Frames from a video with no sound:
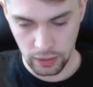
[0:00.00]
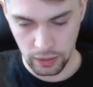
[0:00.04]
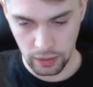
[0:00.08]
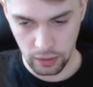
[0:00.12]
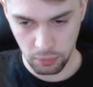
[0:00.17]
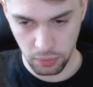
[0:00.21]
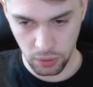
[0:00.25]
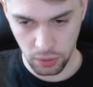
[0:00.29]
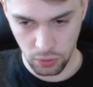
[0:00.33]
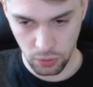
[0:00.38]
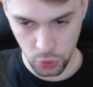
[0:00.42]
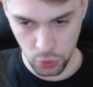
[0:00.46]

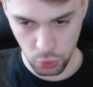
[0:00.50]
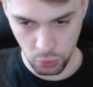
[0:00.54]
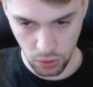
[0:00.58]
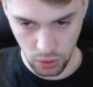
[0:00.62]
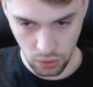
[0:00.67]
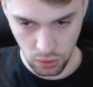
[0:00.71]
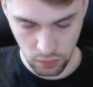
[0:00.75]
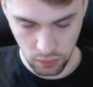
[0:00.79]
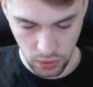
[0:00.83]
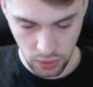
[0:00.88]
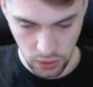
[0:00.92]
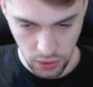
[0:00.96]
because we
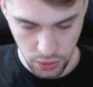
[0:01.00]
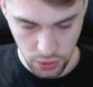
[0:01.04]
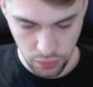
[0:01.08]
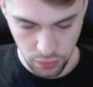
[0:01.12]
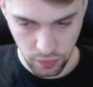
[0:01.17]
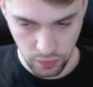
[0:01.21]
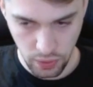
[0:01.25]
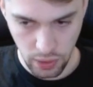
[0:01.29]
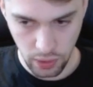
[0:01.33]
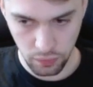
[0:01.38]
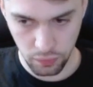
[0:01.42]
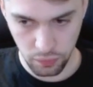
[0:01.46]
cover
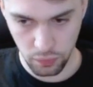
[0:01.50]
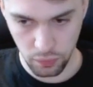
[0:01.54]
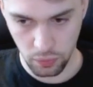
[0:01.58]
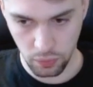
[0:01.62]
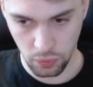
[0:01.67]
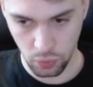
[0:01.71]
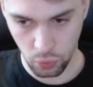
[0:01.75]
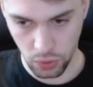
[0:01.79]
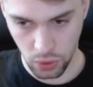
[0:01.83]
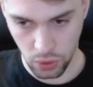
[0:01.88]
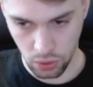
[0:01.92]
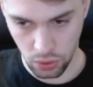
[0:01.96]
h5,
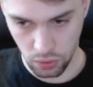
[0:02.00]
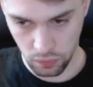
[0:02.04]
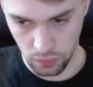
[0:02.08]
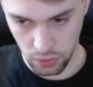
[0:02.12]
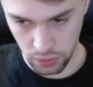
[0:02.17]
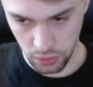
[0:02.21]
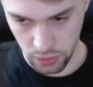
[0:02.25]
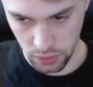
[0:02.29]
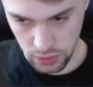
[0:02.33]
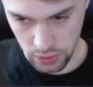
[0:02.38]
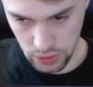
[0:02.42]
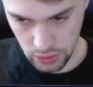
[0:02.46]
we cover
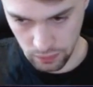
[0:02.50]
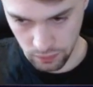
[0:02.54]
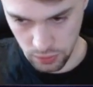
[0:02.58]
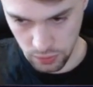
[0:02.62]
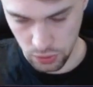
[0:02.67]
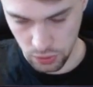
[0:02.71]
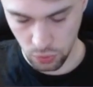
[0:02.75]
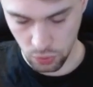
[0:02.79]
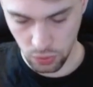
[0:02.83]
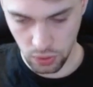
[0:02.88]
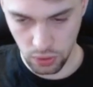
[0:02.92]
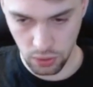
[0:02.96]
d7
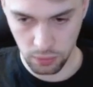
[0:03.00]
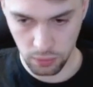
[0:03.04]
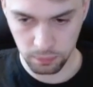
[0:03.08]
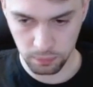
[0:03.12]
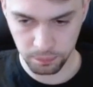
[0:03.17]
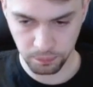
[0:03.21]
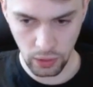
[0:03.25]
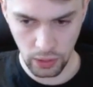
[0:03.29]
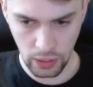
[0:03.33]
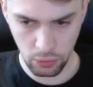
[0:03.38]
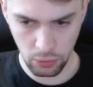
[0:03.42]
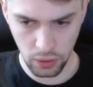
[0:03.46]
square,
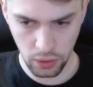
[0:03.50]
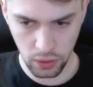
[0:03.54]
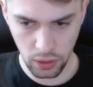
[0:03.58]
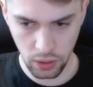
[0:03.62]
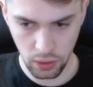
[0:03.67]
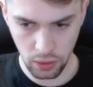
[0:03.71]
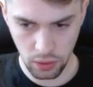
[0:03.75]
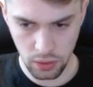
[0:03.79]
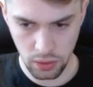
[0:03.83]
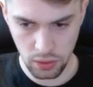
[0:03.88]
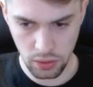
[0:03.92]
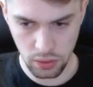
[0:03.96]
our
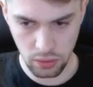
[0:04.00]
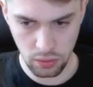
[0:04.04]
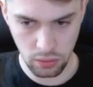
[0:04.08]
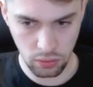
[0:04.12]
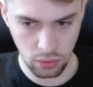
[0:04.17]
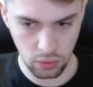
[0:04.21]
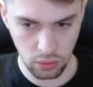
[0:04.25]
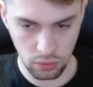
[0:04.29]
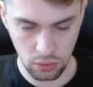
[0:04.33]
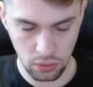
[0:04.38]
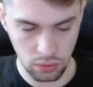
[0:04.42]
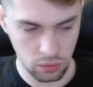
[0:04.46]
king is
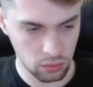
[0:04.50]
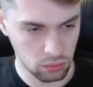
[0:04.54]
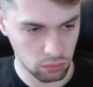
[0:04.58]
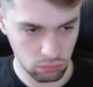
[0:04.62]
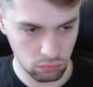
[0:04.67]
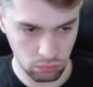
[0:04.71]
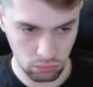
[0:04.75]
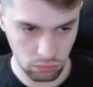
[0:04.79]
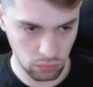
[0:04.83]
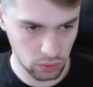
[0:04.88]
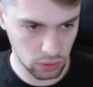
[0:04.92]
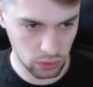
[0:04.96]
not
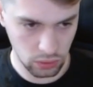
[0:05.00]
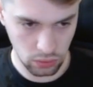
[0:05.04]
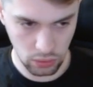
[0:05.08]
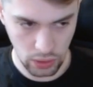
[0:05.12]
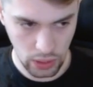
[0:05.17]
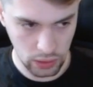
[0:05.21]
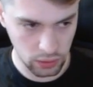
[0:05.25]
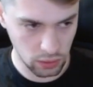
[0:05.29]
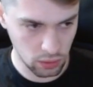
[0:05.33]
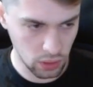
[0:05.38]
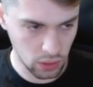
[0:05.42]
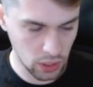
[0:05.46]

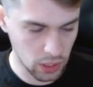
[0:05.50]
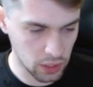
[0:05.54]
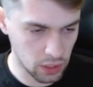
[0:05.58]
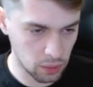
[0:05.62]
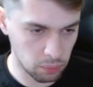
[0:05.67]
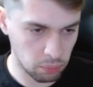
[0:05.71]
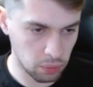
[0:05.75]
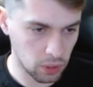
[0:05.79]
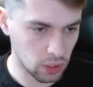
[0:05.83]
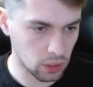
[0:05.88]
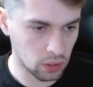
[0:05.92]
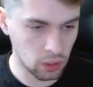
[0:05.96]
under any
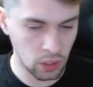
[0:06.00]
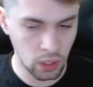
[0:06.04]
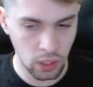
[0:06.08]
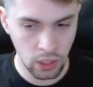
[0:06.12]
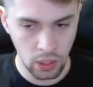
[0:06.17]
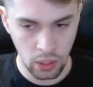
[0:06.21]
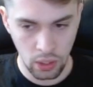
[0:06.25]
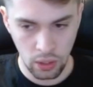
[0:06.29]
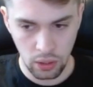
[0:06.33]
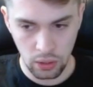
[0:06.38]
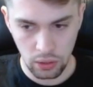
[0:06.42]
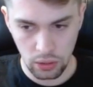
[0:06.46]
pin.
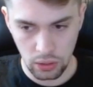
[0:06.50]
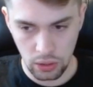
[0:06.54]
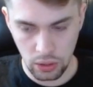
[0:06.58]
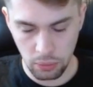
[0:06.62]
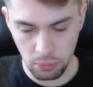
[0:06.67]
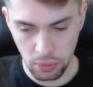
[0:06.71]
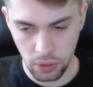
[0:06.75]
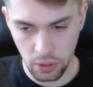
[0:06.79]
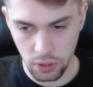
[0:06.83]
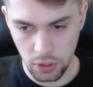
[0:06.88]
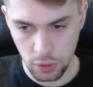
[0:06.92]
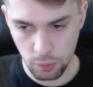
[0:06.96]
The
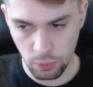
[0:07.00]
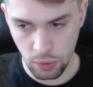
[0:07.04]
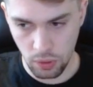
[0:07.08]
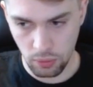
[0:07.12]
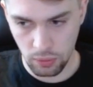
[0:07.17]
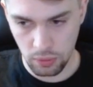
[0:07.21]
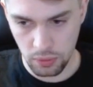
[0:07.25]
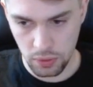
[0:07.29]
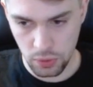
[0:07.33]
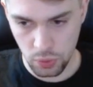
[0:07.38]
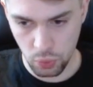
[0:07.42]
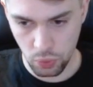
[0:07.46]
biggest
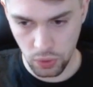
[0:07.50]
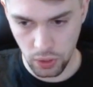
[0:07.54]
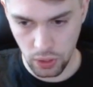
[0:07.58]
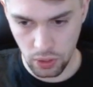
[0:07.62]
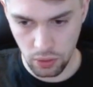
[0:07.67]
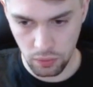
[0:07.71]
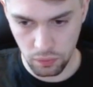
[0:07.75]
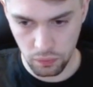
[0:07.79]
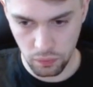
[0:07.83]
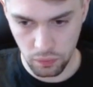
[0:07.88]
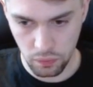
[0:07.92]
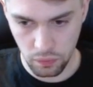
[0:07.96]
problems we
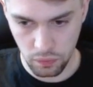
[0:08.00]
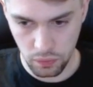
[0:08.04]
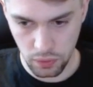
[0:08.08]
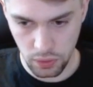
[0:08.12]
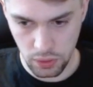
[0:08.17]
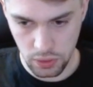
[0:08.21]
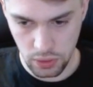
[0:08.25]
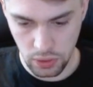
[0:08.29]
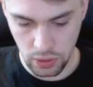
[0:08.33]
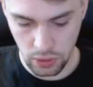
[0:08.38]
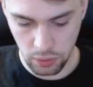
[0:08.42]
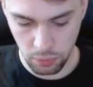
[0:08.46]
have
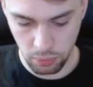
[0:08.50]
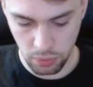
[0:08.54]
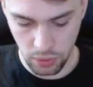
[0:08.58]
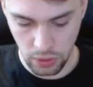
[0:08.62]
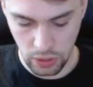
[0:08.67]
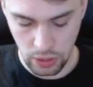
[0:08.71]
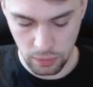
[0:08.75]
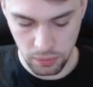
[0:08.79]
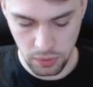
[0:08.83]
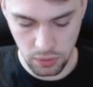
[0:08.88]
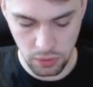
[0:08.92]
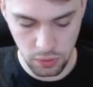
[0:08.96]
is that
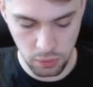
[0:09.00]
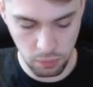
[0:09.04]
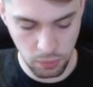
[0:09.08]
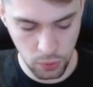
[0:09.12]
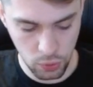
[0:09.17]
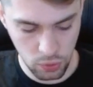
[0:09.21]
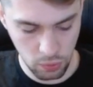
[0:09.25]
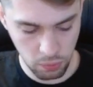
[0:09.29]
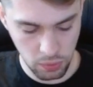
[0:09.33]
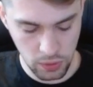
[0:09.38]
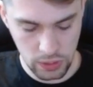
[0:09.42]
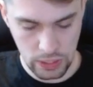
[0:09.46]
perhaps this
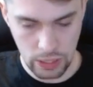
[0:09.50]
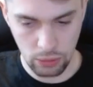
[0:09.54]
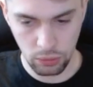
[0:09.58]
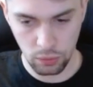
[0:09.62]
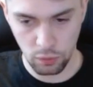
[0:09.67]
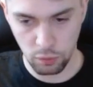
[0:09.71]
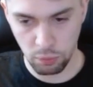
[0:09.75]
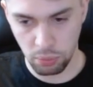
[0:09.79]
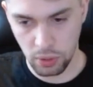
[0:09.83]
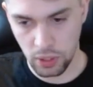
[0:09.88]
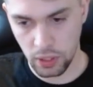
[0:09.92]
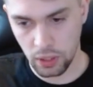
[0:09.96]
bishop is out
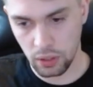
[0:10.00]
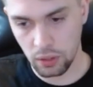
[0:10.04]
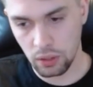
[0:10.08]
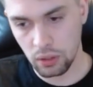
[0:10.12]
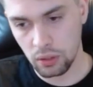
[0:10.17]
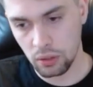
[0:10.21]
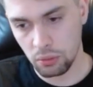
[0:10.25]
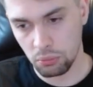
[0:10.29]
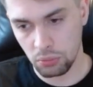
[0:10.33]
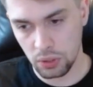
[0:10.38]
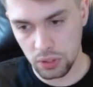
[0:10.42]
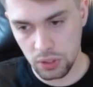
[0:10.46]
of play,
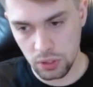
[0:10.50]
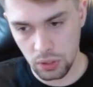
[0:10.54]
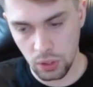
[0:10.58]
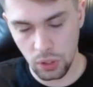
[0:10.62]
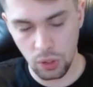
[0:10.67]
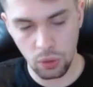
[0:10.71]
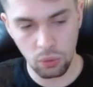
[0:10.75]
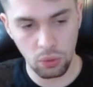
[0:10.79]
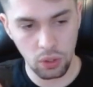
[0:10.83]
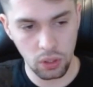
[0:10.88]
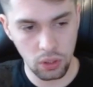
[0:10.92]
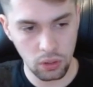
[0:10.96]
but
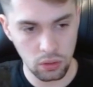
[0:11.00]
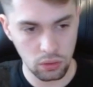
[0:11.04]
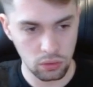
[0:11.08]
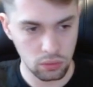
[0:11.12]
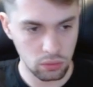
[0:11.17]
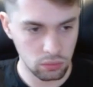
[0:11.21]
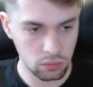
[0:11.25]
slowly